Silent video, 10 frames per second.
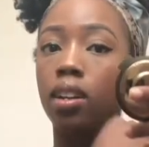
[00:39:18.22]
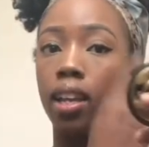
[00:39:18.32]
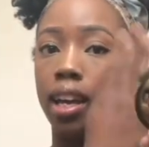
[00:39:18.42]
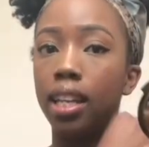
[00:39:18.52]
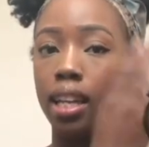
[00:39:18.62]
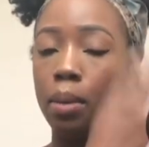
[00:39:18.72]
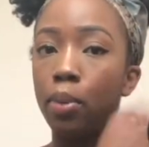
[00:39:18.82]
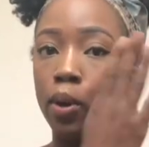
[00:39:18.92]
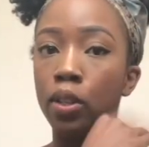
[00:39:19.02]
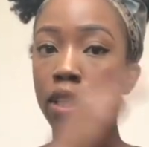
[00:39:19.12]
Like I like
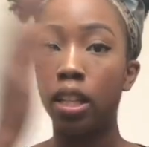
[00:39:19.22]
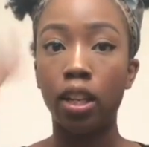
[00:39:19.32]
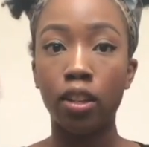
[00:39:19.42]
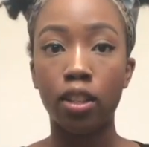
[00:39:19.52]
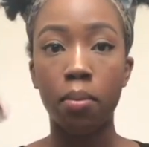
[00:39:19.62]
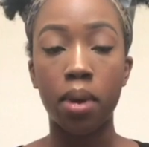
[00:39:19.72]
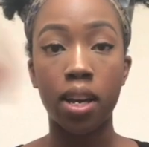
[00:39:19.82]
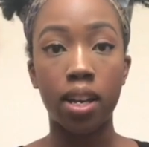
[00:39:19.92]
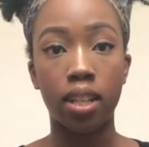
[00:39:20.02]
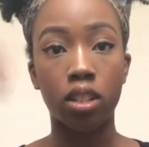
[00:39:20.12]
posting looks on
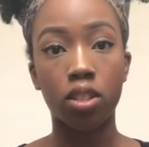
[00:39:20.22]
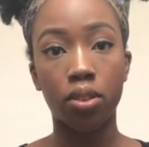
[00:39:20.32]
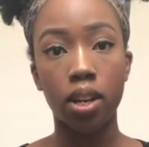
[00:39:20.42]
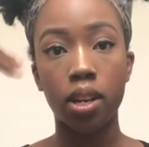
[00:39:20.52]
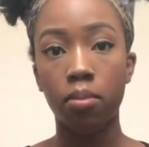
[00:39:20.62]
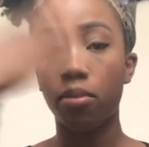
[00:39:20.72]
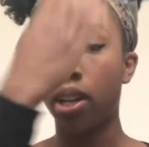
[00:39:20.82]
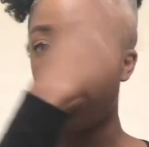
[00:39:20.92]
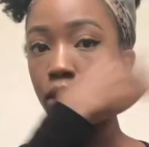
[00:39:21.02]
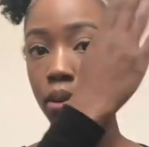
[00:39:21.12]
my Instagram when
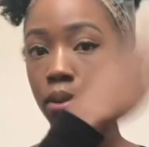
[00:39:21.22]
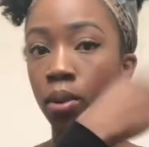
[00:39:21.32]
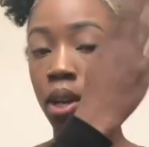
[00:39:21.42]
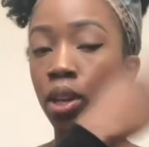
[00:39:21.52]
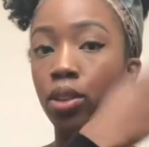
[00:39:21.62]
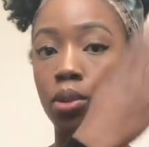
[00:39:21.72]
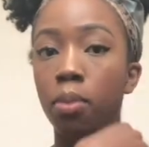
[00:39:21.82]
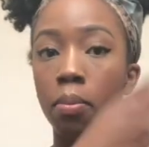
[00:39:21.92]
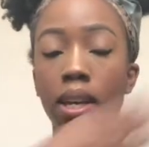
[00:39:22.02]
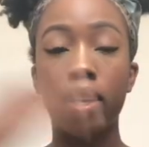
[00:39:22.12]
I do do
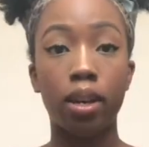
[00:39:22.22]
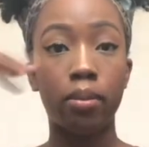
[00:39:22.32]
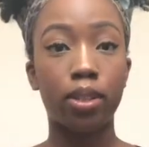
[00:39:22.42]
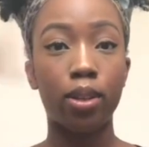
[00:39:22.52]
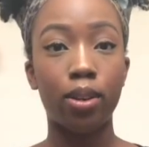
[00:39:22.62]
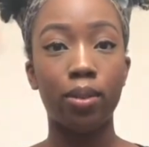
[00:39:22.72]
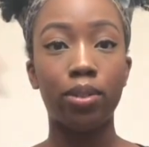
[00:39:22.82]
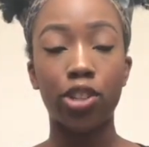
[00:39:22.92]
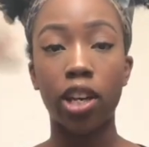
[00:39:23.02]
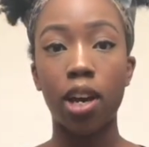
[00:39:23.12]
my makeup. So
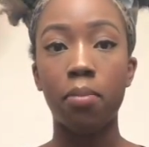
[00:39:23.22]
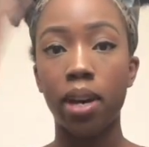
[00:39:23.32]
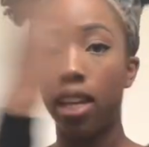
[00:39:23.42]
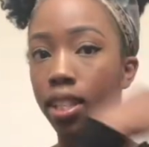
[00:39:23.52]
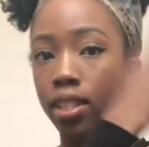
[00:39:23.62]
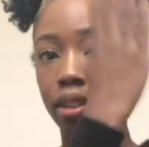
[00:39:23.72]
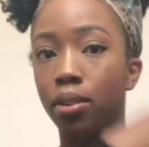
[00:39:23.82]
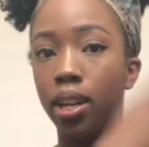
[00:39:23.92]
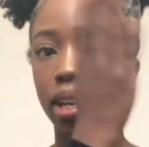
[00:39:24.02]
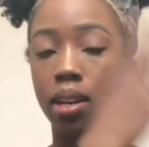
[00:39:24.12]
check out my
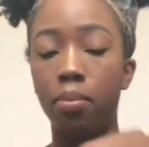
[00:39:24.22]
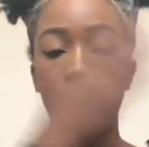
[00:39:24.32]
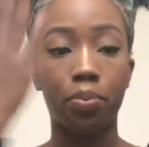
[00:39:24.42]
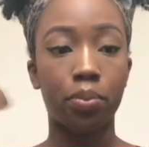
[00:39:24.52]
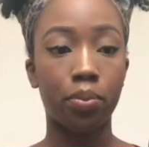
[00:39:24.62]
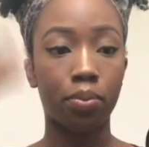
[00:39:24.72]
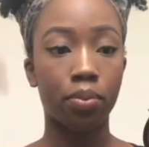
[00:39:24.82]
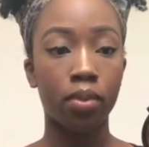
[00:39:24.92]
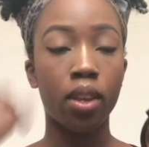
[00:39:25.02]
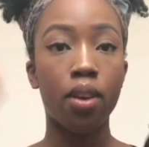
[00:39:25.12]
Instagram.
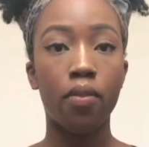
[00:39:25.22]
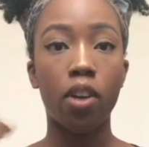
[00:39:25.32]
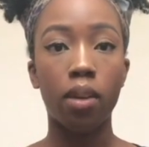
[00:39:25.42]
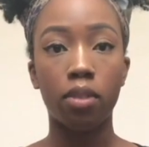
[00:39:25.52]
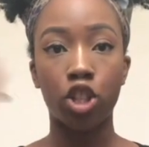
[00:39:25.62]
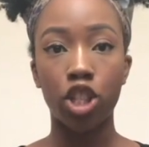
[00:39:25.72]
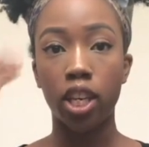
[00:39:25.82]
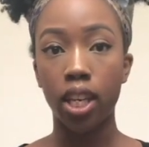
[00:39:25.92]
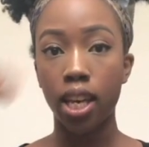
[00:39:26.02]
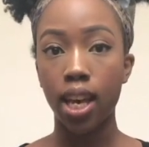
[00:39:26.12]
Forever
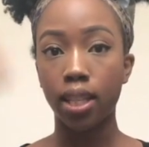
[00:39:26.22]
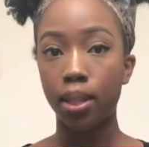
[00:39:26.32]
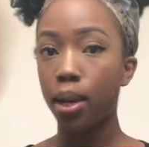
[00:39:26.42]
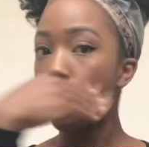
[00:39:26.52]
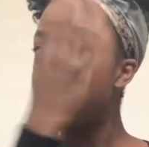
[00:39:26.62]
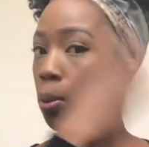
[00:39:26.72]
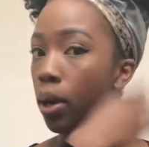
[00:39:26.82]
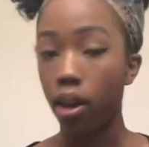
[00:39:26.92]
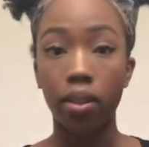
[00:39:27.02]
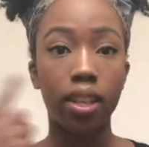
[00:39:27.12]
Shakia
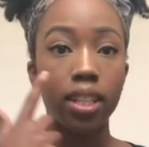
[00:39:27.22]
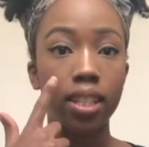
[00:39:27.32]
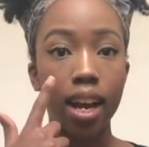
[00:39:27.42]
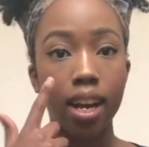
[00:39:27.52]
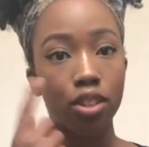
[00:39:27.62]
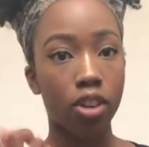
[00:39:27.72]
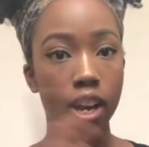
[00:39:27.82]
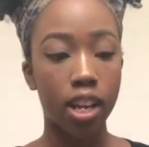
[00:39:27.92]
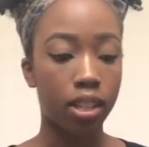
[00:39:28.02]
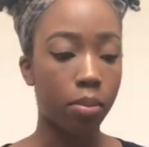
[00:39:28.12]
XO. While this eye
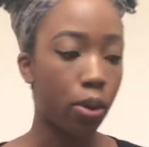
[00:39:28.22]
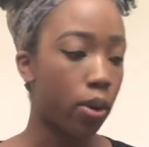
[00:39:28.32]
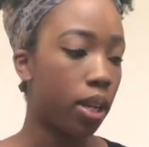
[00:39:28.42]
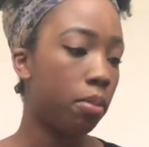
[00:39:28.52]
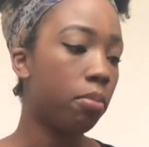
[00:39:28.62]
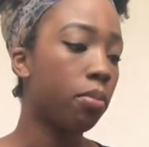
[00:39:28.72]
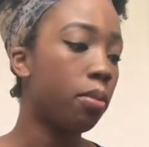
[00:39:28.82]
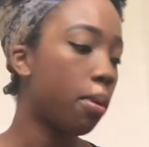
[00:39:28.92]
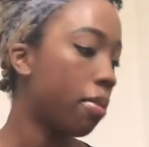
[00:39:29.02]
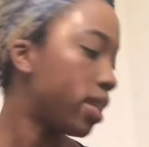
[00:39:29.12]
dries, I'm gonna go ahead and
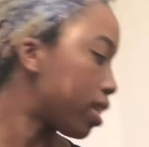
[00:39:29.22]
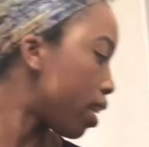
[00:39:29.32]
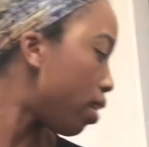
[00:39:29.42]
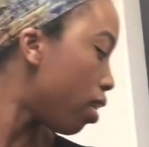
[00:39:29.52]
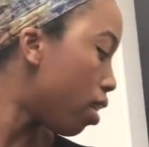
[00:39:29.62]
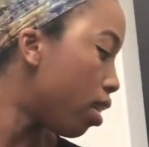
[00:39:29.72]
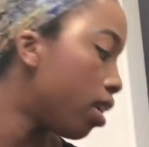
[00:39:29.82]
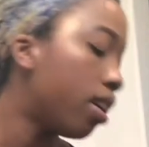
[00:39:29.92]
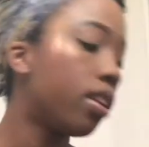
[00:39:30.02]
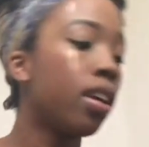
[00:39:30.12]
put my mascara on.
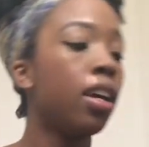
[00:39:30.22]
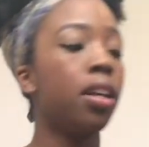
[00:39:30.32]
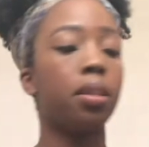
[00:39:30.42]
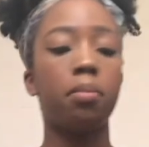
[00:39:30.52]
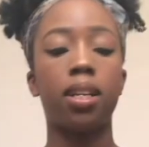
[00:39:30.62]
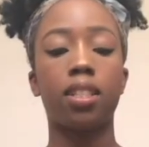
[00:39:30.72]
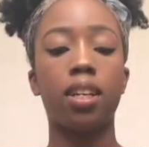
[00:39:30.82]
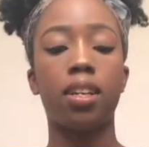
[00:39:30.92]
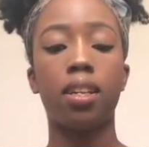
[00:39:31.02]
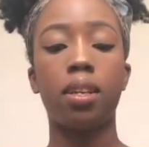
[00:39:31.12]
The
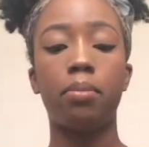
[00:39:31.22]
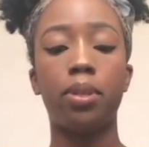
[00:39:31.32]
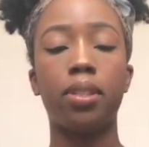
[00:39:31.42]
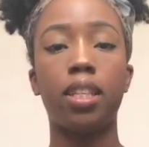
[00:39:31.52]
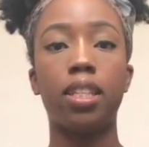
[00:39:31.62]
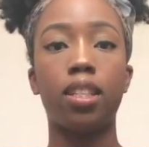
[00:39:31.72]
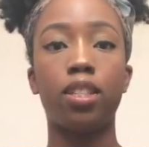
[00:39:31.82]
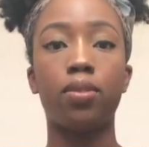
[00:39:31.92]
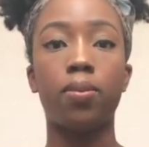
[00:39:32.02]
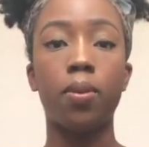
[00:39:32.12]
mascara that I'm using is the
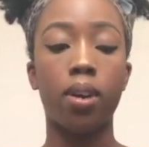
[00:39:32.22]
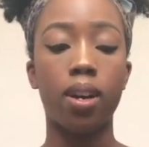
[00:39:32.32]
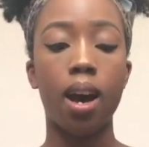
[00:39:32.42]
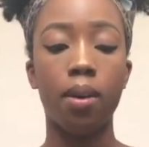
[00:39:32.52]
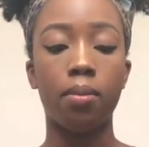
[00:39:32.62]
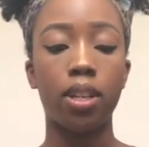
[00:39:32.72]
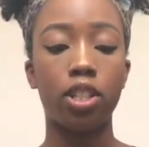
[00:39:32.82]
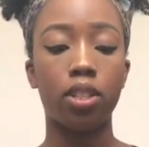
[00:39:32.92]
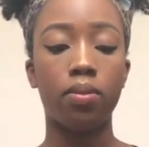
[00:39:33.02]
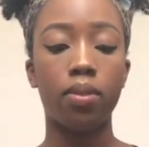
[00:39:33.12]
Sephora
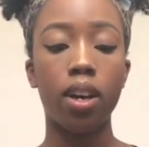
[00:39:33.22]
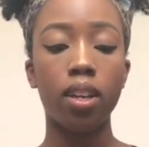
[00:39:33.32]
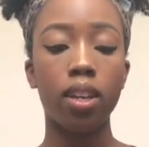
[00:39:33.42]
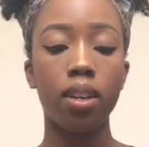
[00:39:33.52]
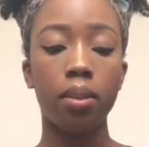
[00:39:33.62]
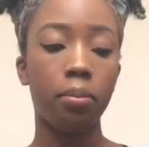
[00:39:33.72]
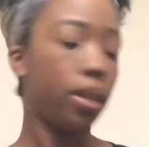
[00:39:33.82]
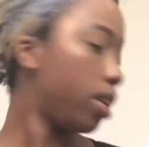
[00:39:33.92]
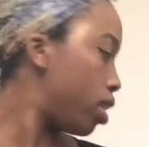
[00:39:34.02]
Outrageous Volume.